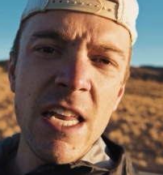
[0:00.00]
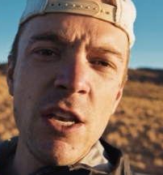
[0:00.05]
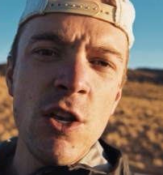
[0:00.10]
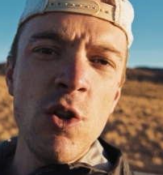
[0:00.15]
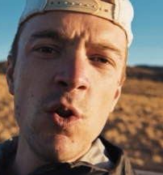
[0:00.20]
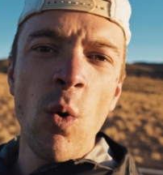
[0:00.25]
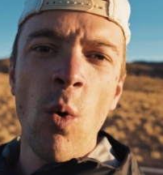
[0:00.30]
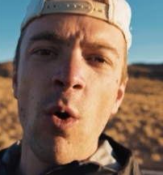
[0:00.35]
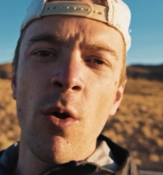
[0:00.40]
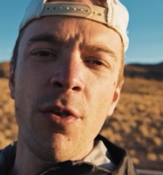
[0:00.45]

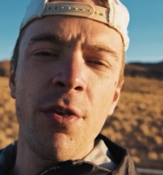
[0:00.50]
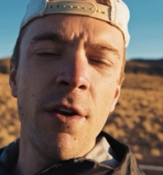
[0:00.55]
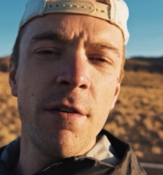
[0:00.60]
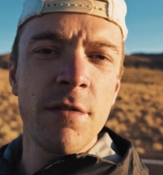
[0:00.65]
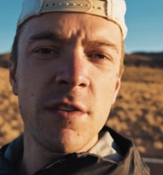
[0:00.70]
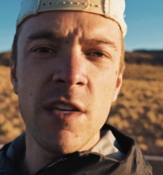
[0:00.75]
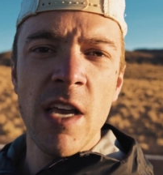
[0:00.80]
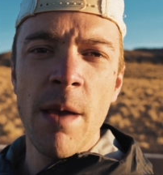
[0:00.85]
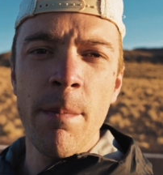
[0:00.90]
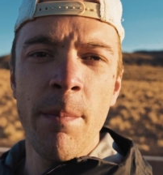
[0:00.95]
north of
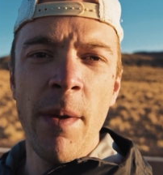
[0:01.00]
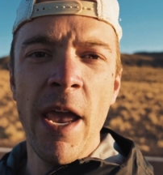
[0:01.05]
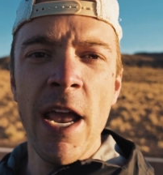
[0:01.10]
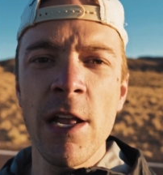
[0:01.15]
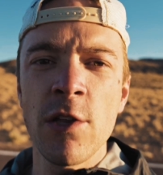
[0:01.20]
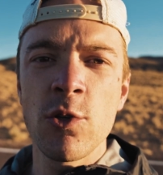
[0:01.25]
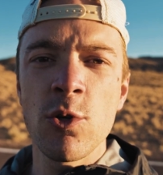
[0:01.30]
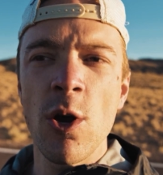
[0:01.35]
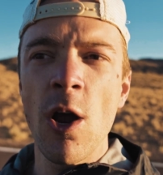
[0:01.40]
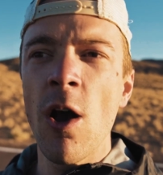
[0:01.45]
San
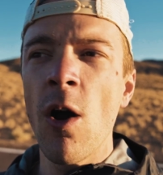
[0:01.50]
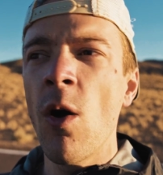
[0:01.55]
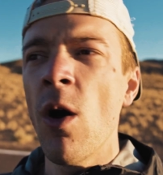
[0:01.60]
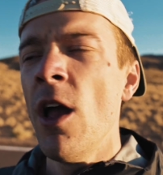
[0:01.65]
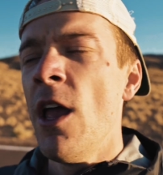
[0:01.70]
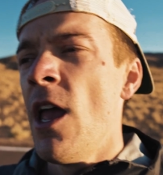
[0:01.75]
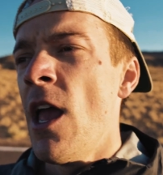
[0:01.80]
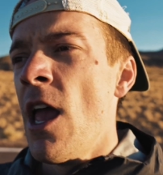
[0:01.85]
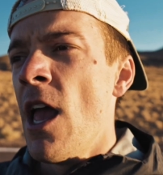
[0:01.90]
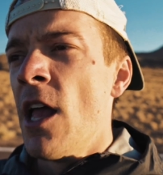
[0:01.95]
Pedro
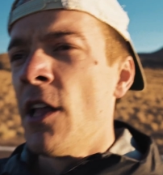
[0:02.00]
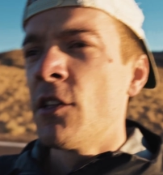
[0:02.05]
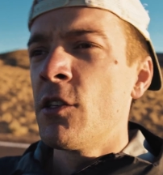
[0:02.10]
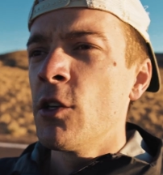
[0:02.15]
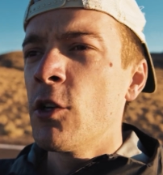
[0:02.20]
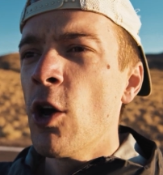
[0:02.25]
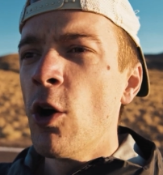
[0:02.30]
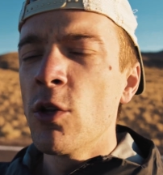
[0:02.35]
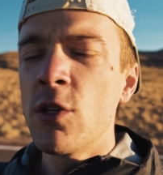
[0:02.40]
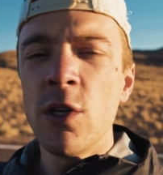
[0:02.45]
to
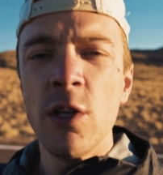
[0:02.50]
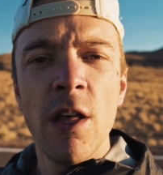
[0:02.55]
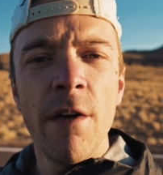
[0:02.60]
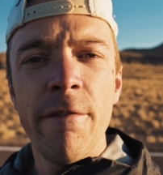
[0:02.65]
go to the